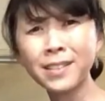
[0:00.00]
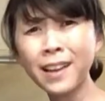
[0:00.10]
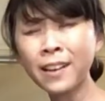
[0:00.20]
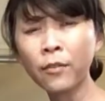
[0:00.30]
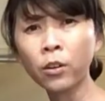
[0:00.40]
I
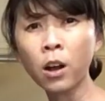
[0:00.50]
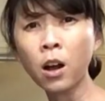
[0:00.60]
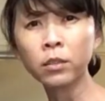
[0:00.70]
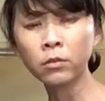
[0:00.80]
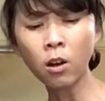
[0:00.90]
never
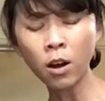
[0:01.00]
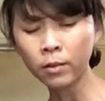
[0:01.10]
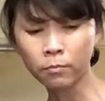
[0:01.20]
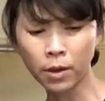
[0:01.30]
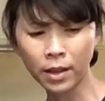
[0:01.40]
got
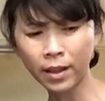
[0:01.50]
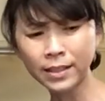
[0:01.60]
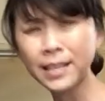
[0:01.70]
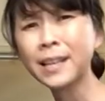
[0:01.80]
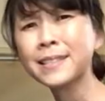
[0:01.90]
caught by
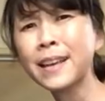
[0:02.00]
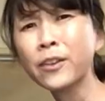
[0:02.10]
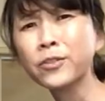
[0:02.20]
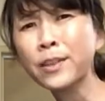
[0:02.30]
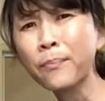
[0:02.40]
like TSA
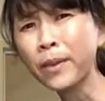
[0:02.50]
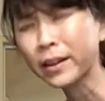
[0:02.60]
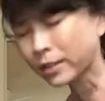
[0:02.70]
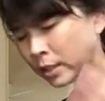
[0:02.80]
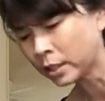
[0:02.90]
or
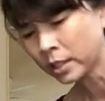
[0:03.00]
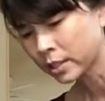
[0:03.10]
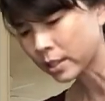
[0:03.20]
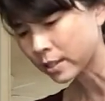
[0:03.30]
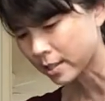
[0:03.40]
something
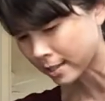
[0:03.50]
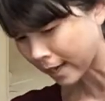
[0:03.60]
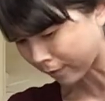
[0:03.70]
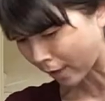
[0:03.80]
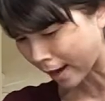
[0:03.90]
to
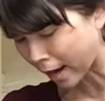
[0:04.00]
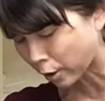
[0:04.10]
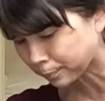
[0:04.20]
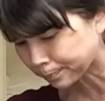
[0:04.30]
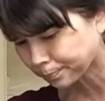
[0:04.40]
take that out.